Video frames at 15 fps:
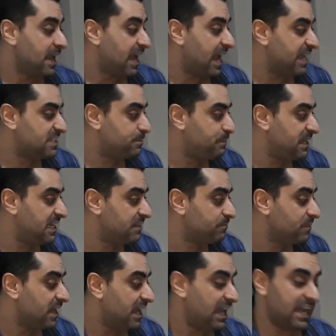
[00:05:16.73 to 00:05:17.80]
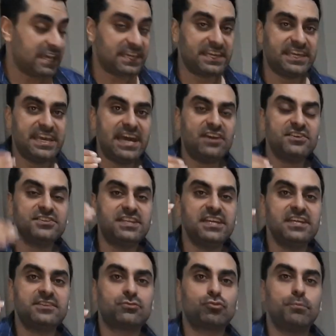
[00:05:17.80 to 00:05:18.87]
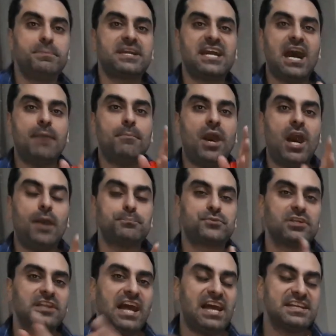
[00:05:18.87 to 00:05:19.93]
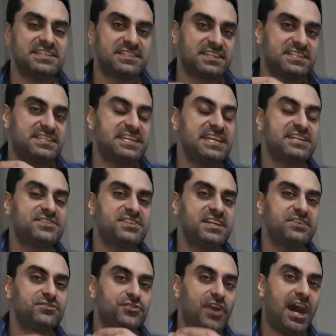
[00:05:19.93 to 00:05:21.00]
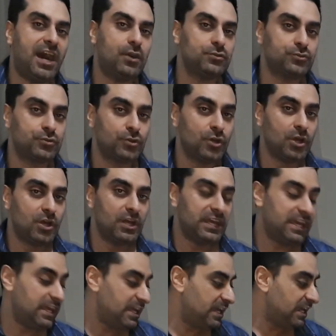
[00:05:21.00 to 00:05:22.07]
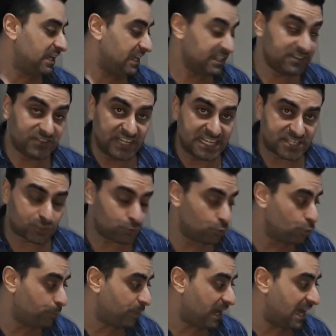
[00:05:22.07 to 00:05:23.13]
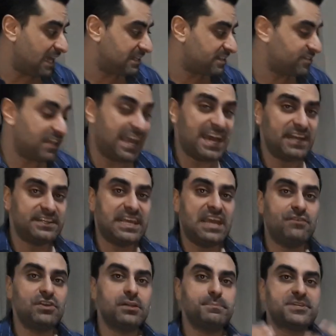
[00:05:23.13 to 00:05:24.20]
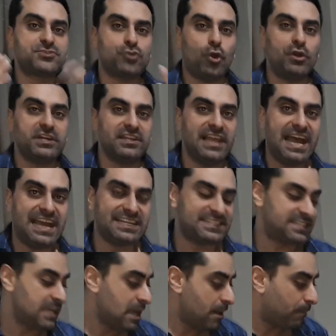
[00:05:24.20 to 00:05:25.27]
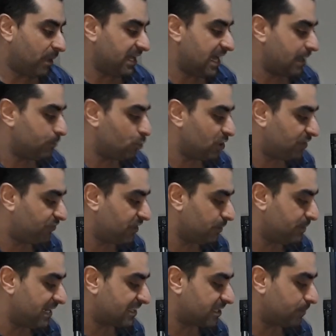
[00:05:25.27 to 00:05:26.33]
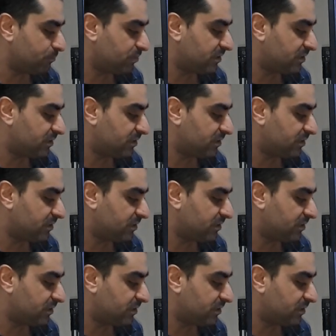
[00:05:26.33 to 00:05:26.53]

has been guaranteed to become up the last 16 round in this group. And they will be so relaxed. Bayern Munich will be at